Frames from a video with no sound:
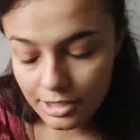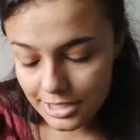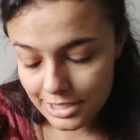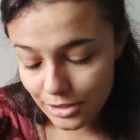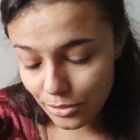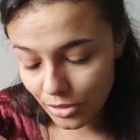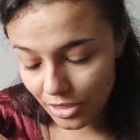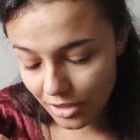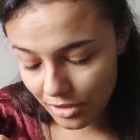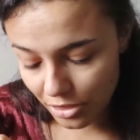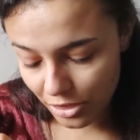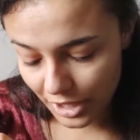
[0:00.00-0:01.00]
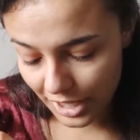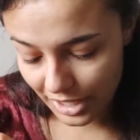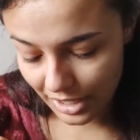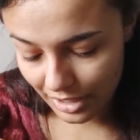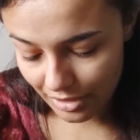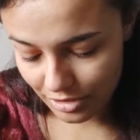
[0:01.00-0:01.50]
This other
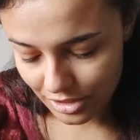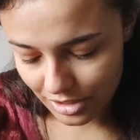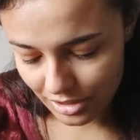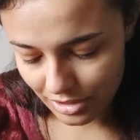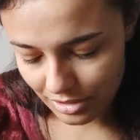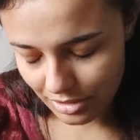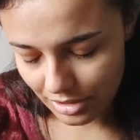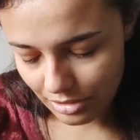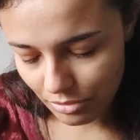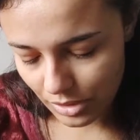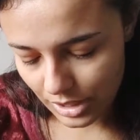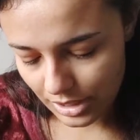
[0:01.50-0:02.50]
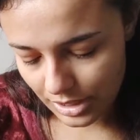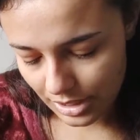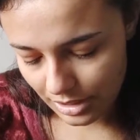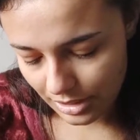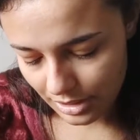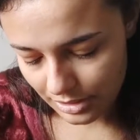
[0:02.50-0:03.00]
thing, the way that I